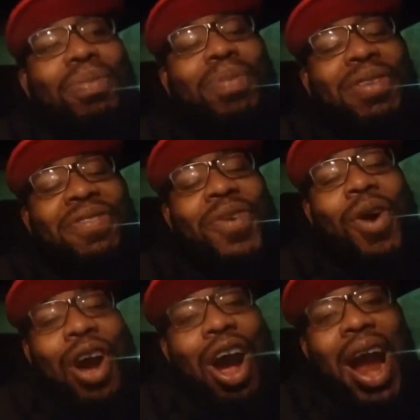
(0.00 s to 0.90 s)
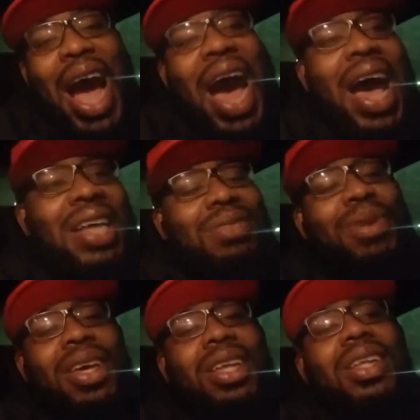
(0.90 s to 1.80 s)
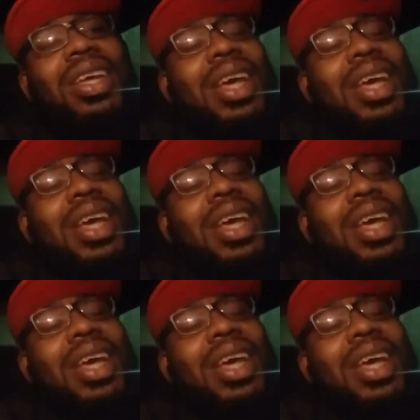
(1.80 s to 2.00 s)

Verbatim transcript: before our eyes, man.